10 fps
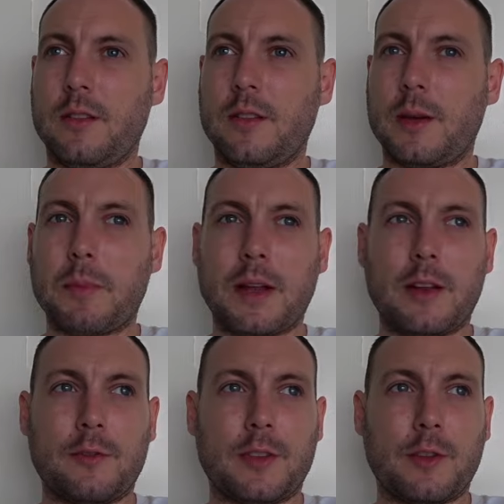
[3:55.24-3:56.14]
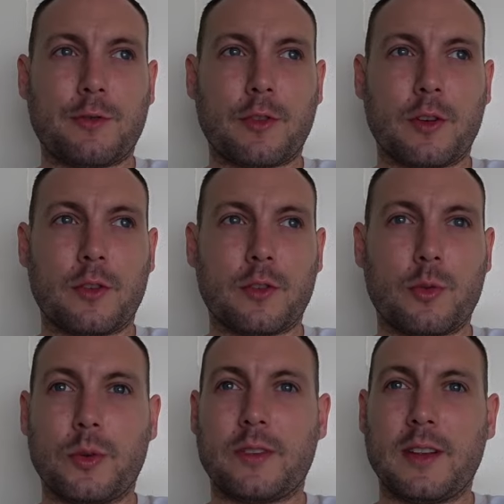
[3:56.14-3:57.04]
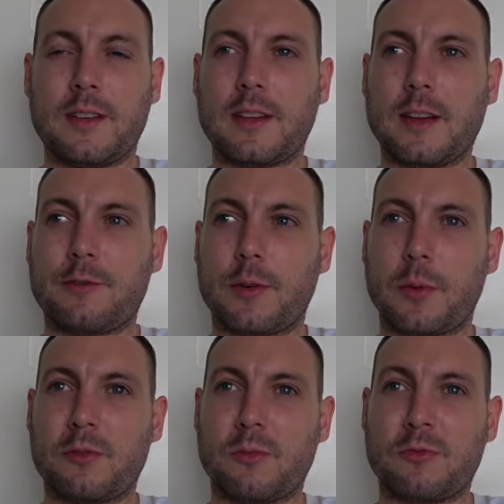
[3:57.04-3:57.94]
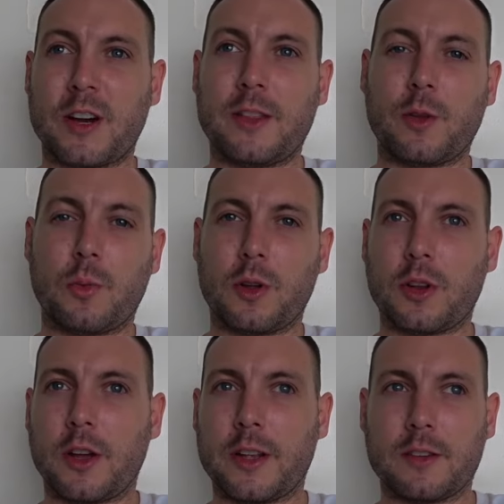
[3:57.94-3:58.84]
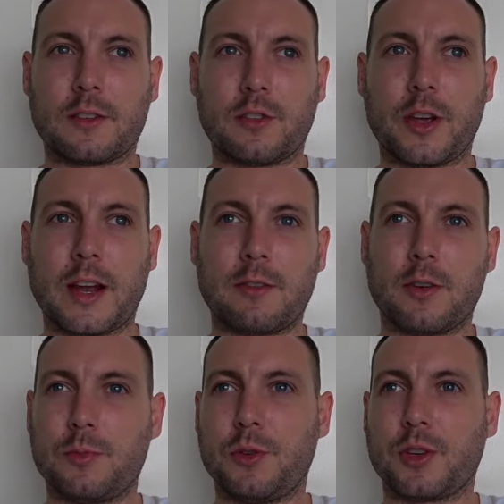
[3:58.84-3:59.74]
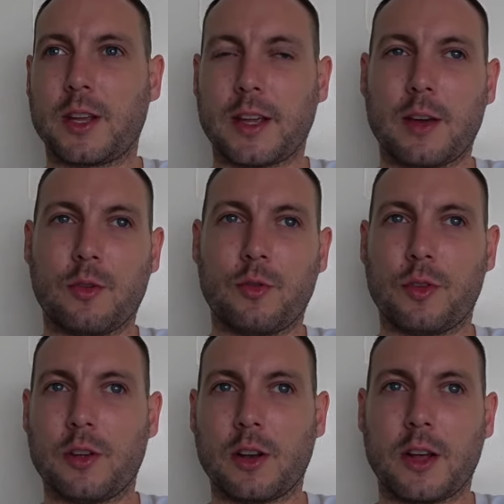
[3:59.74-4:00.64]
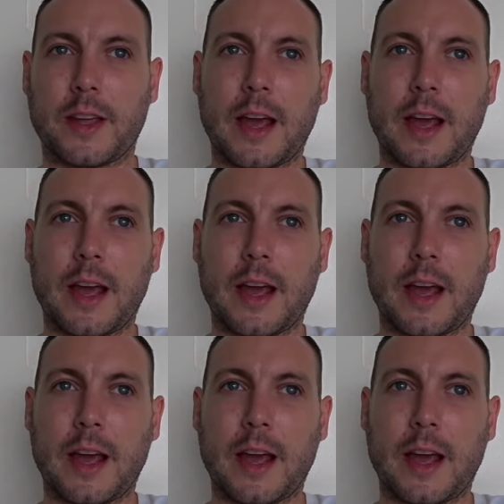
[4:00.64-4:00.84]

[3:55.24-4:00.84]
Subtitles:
the amount of different cuisines there from around the world. Like in Soi Arab, you can get all your like